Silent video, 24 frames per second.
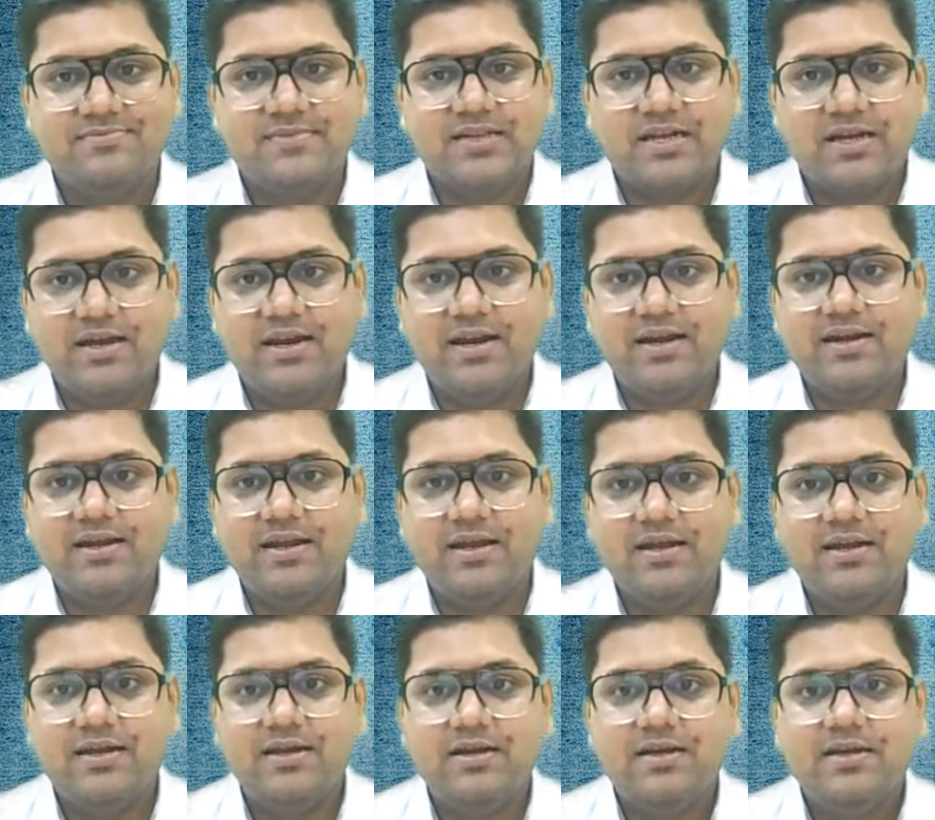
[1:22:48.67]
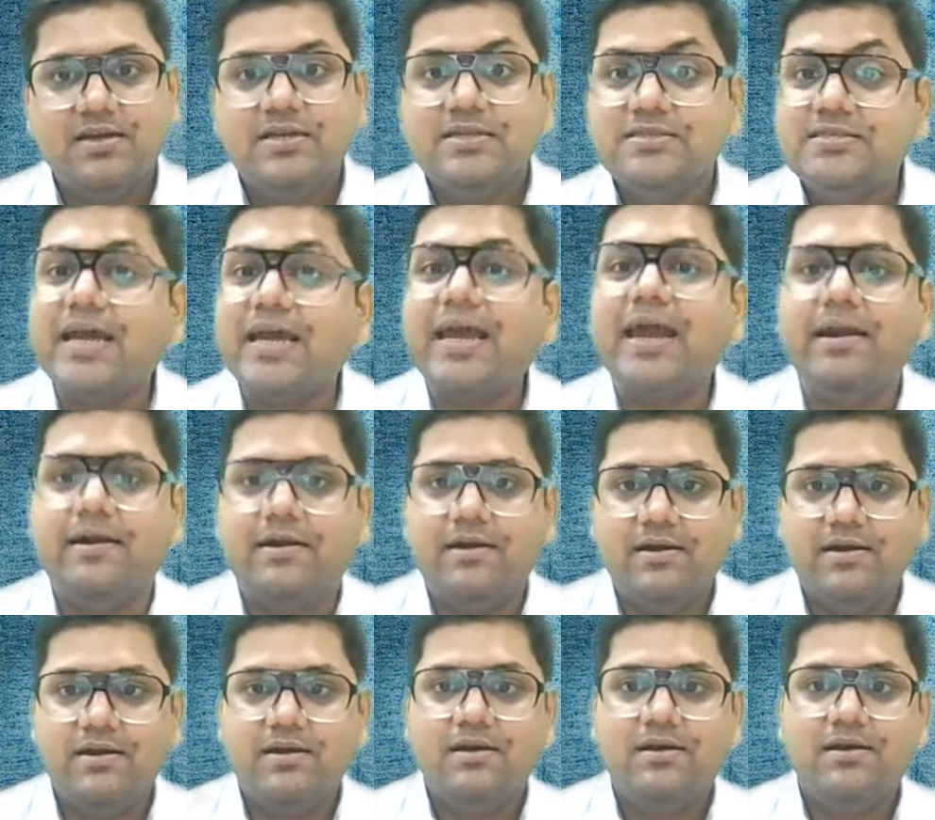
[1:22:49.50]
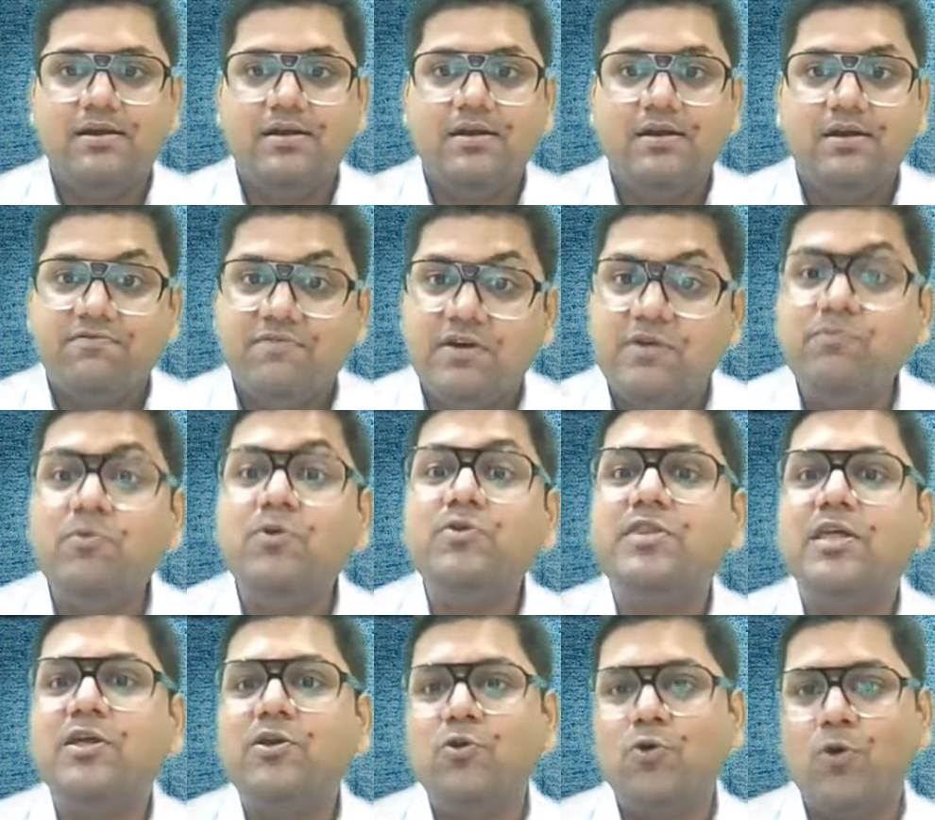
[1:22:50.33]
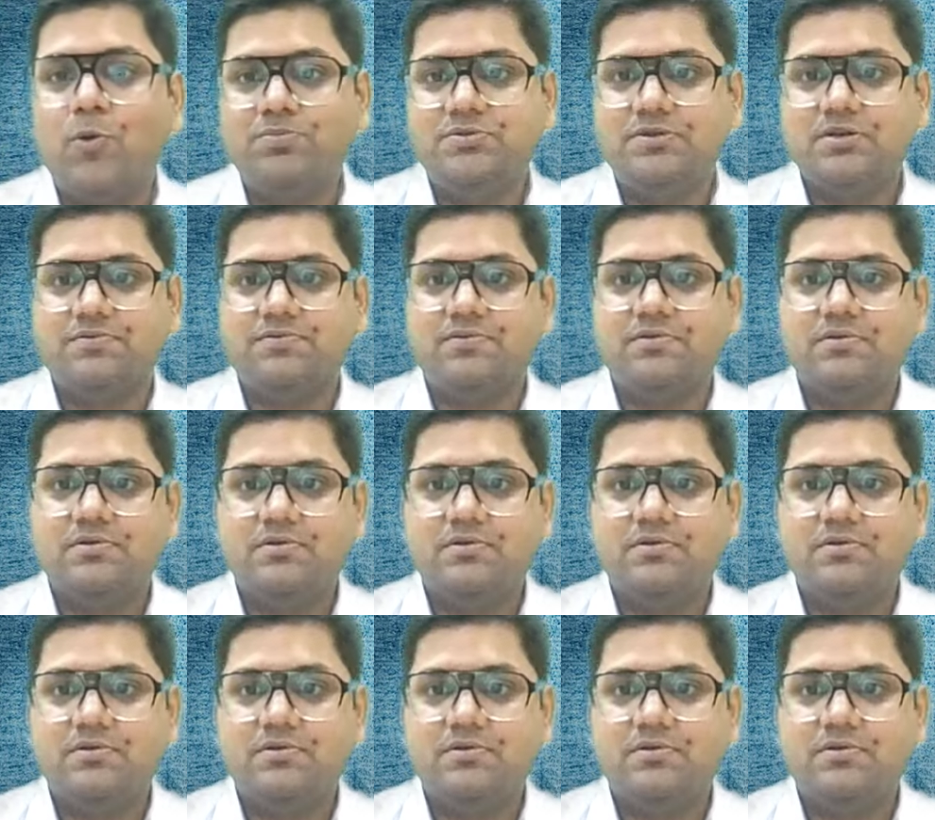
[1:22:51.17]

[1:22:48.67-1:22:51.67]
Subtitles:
Correct? Hai? Second, one more thing you observe.